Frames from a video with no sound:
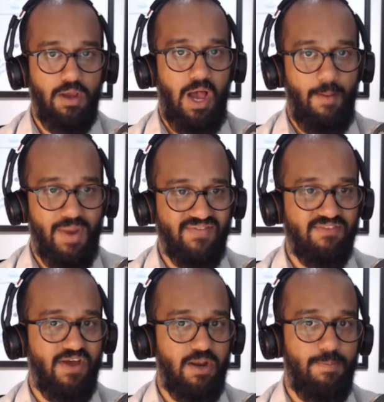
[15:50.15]
I'm gonna have to
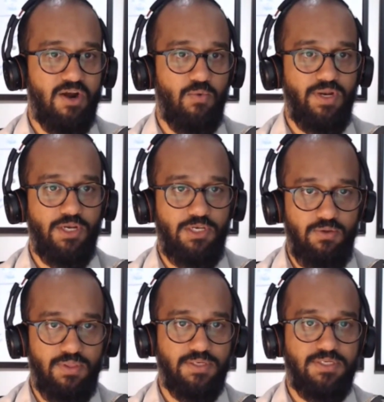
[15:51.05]
find a better way to do
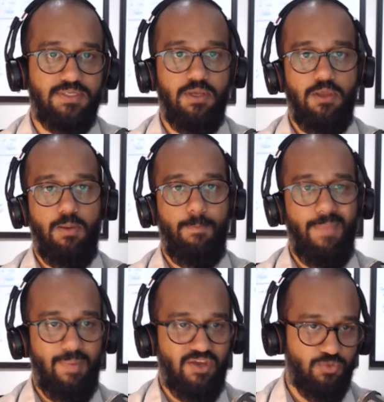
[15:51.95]
this.
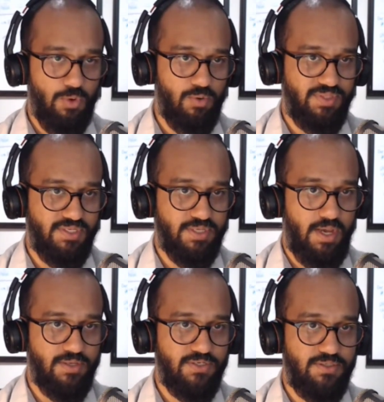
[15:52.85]
Maybe I should work with these
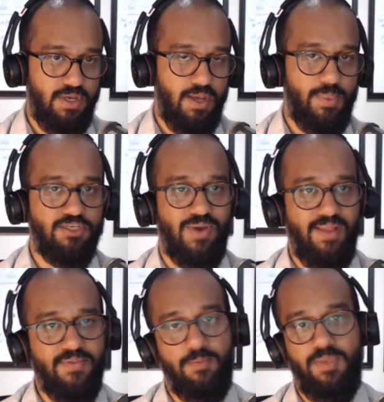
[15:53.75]
guys. And then so it
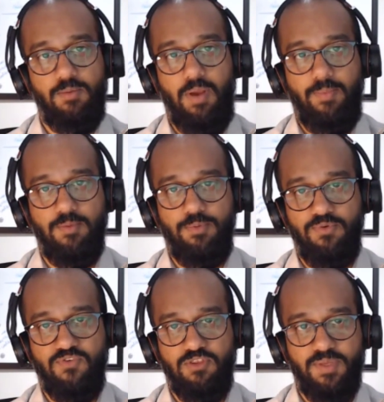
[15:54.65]
ended up being probably a boon
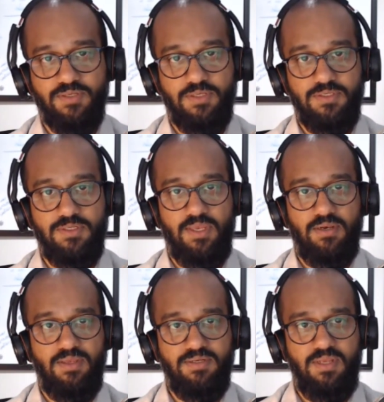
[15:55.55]
for the business, and
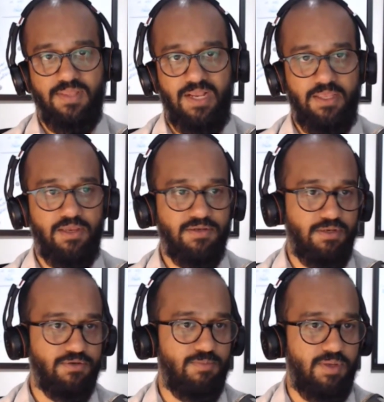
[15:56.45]
likely
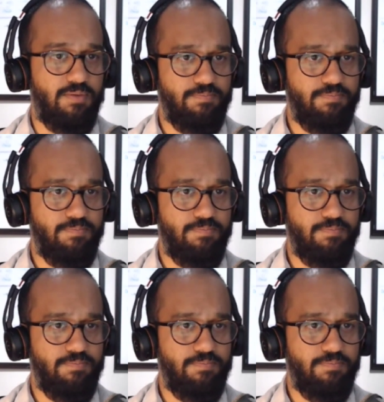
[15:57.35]
continues to be.